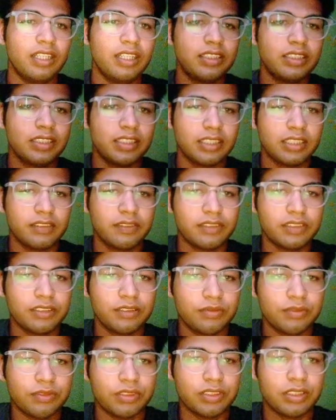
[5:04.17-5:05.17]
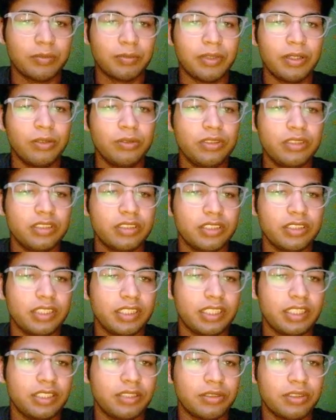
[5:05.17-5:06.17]
let's request for about,
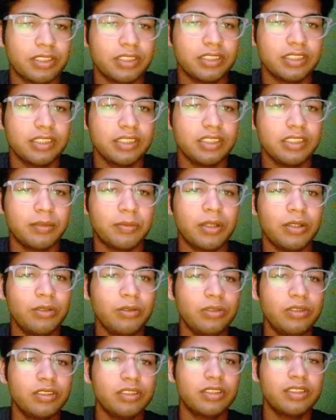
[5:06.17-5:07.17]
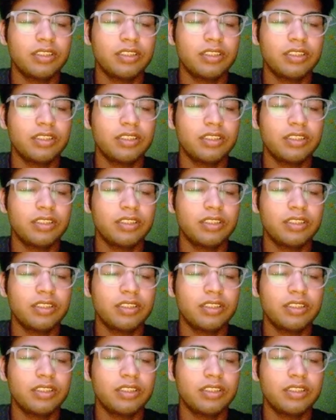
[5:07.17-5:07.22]
and you can see about.